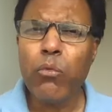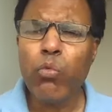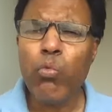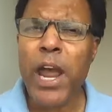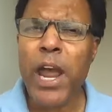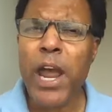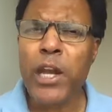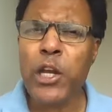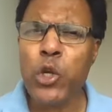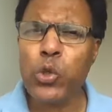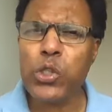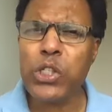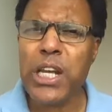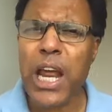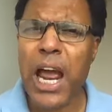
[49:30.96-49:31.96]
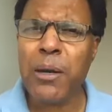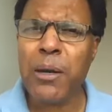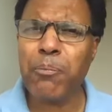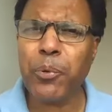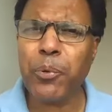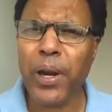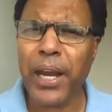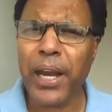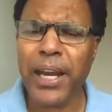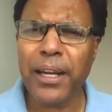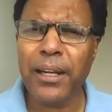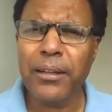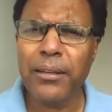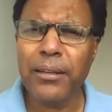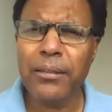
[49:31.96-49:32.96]
when you stand
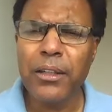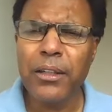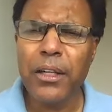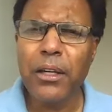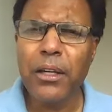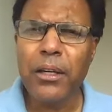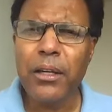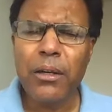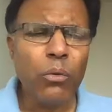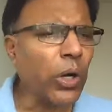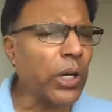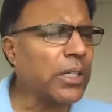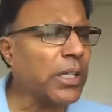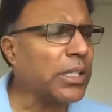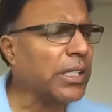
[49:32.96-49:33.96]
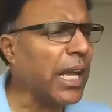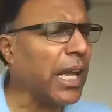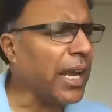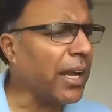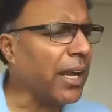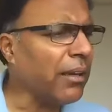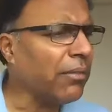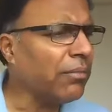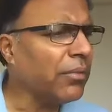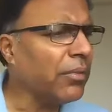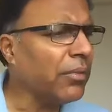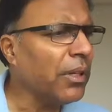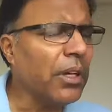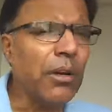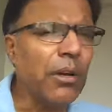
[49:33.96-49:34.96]
praying, what does it say? Believe
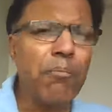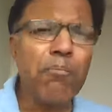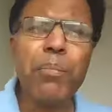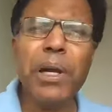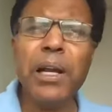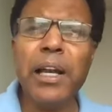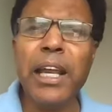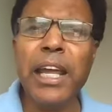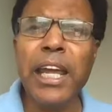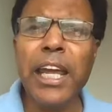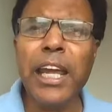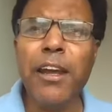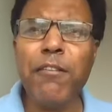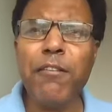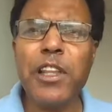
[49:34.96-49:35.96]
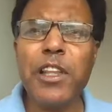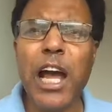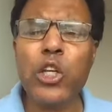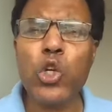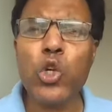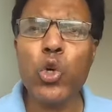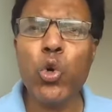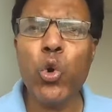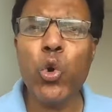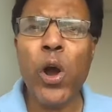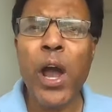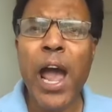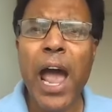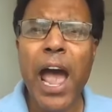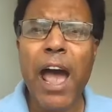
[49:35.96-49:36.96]
Believe that you
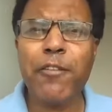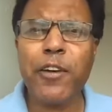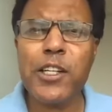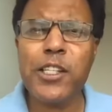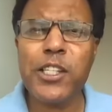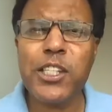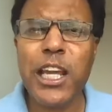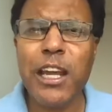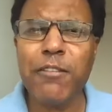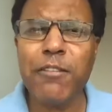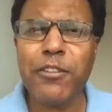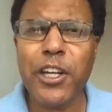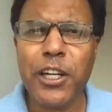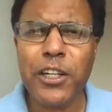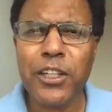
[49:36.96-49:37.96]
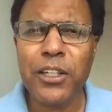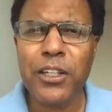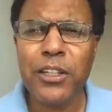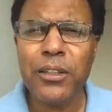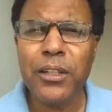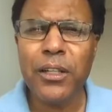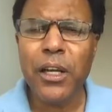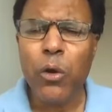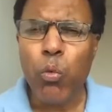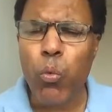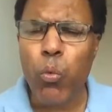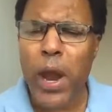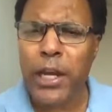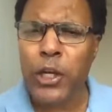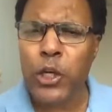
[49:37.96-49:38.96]
have received it.
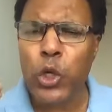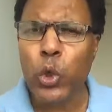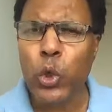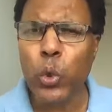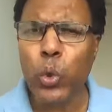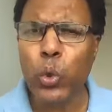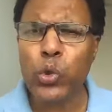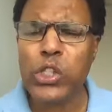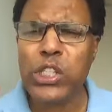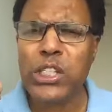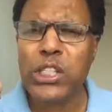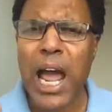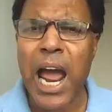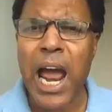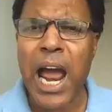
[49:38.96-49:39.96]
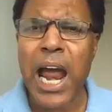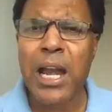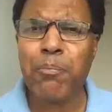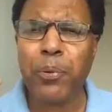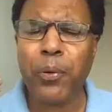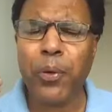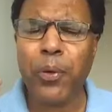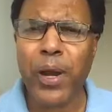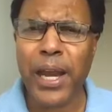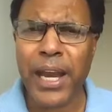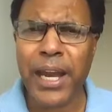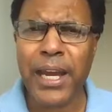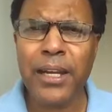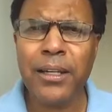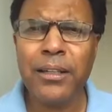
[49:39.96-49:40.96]
When you stand
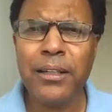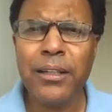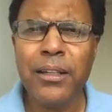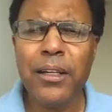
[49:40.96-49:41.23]
praying,